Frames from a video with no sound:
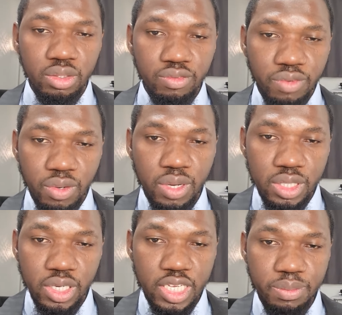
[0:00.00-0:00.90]

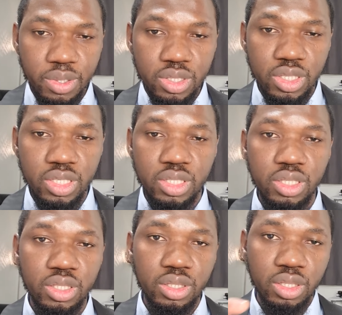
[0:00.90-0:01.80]
frequency response is
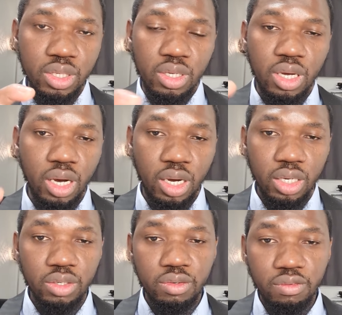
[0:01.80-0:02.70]
the uh,
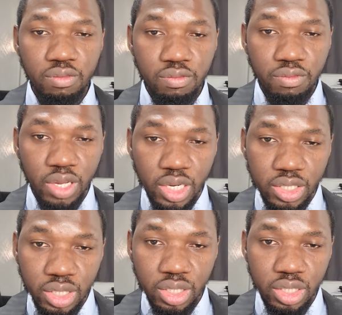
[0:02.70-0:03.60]

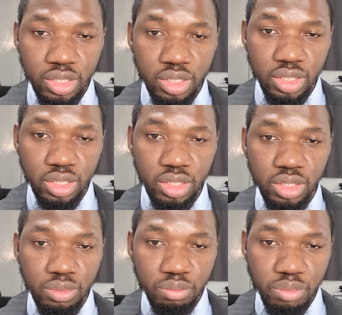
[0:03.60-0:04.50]
variation in the
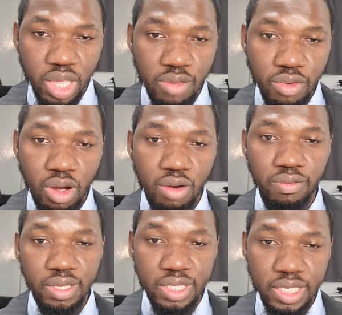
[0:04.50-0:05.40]
behavior of
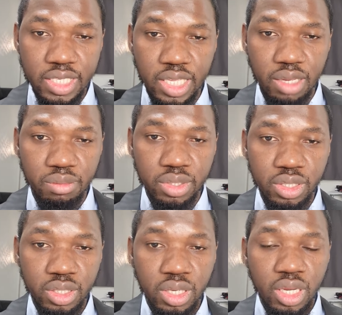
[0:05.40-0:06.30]
a systems
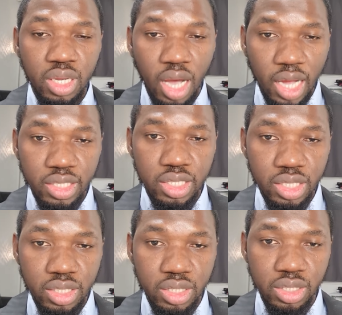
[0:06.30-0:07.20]
as
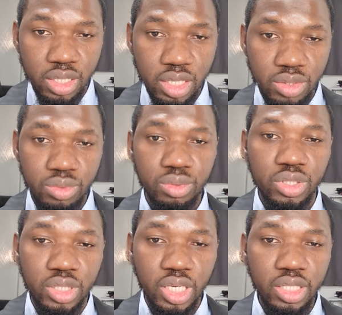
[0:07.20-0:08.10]
it relates to
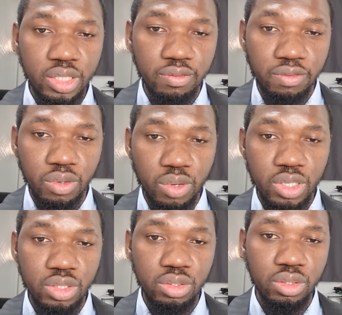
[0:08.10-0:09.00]
change in
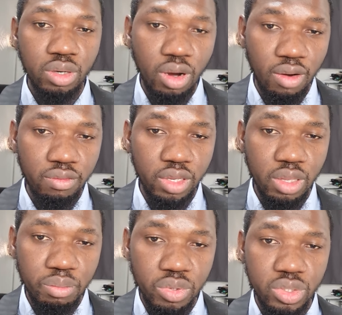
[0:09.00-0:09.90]
frequency of the
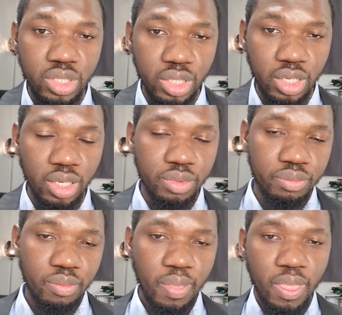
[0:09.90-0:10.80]
input signal.
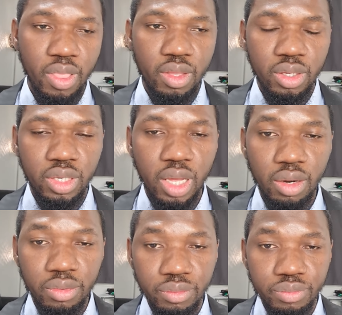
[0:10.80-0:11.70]
Now,